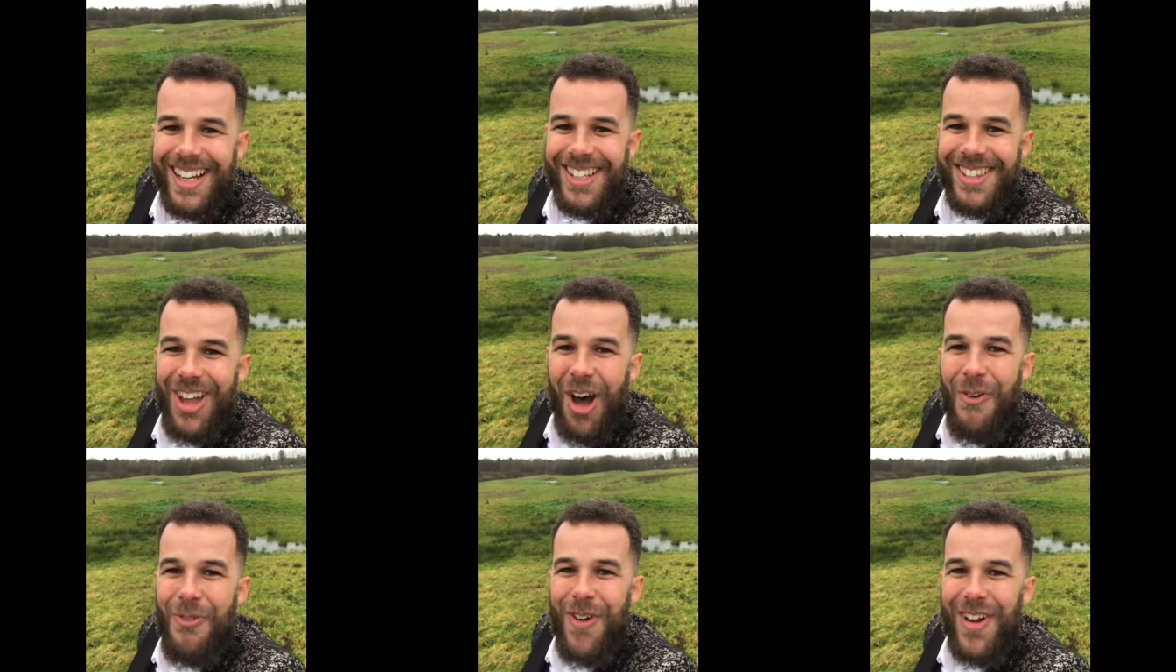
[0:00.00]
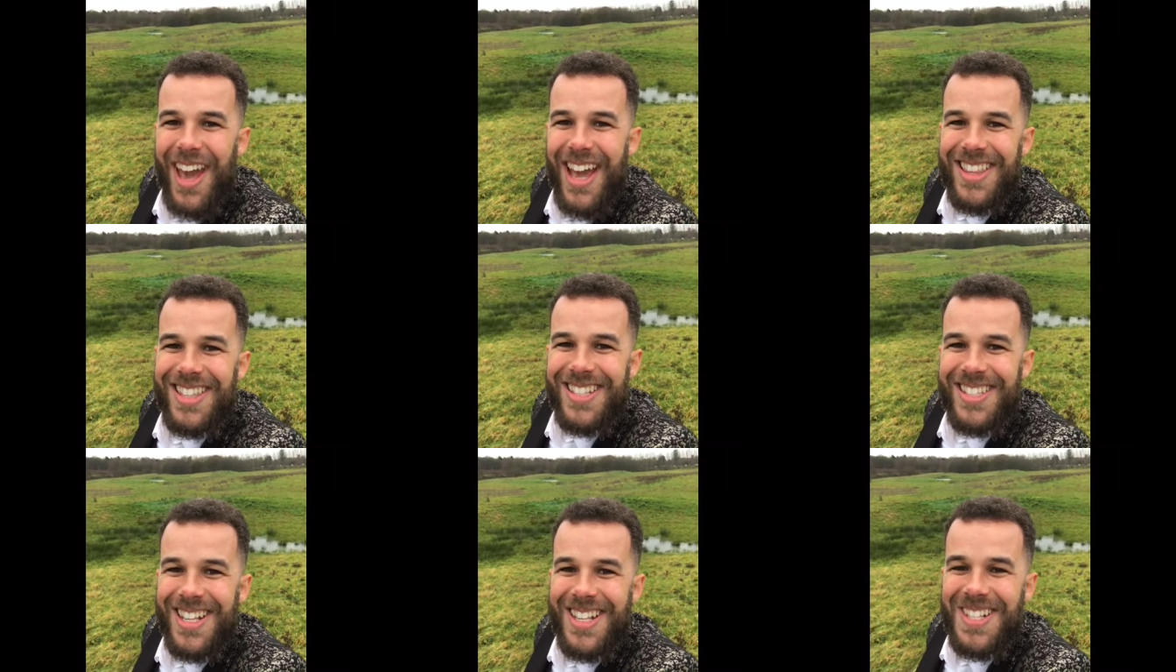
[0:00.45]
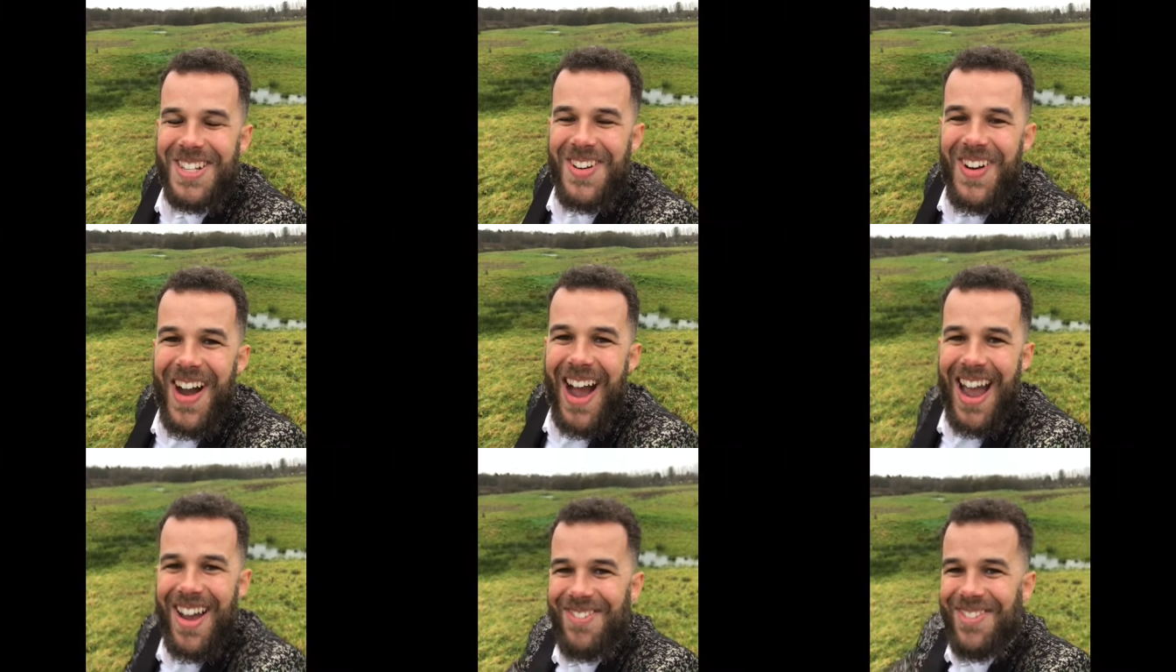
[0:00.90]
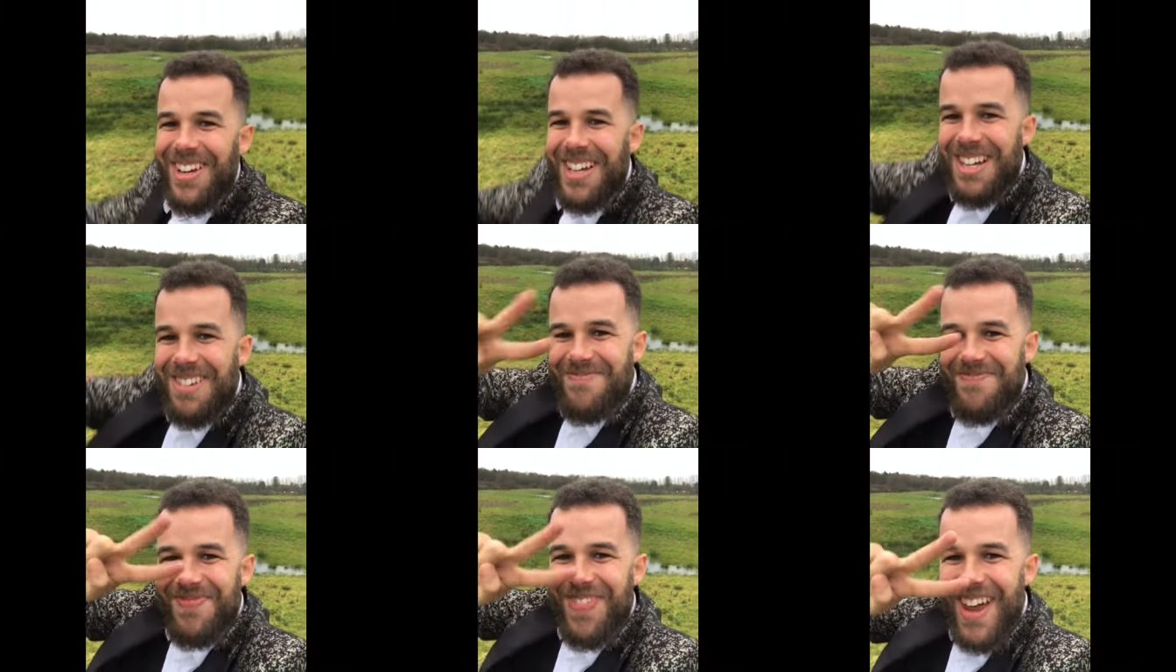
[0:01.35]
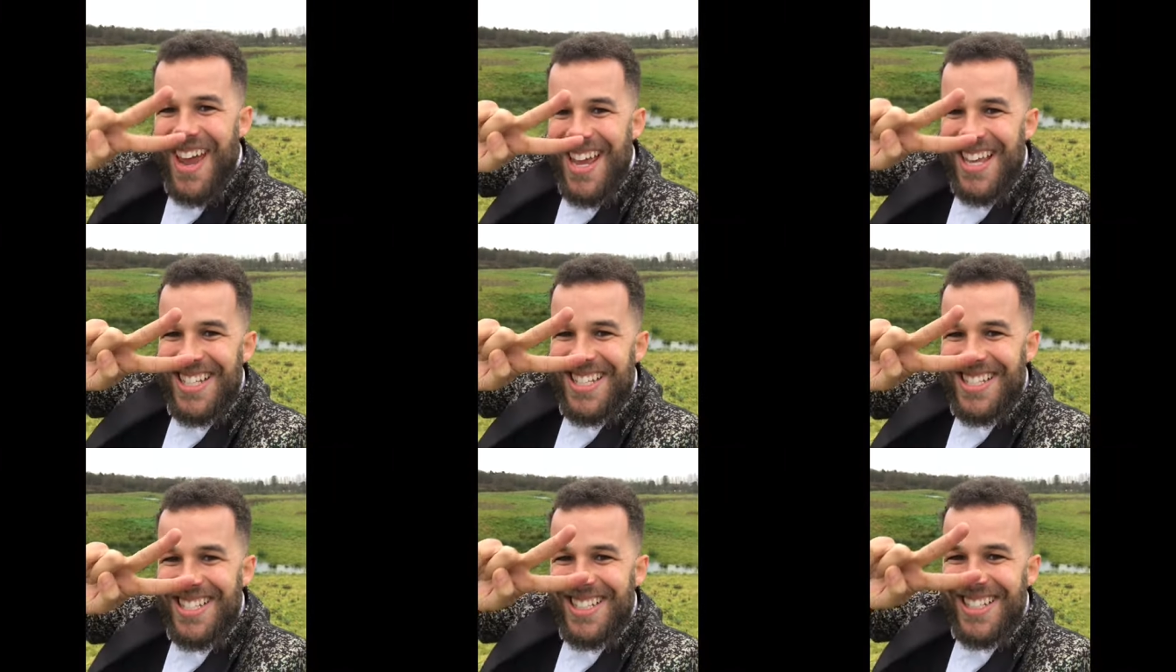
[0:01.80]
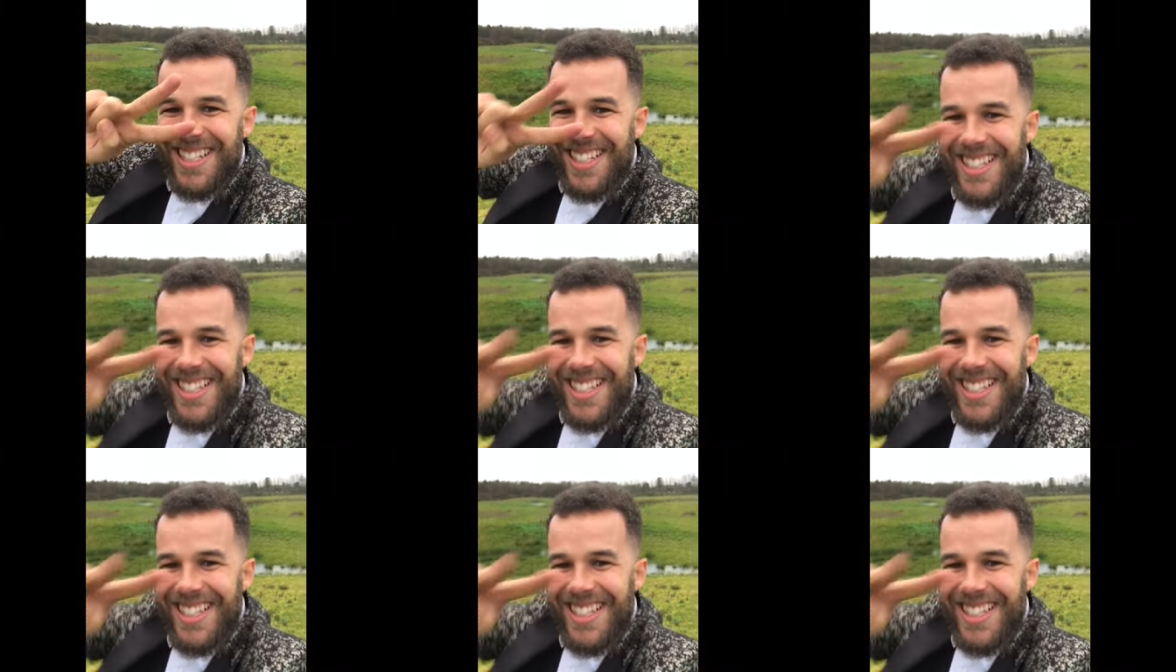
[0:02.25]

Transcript: Don't forget to subscribe. Peace.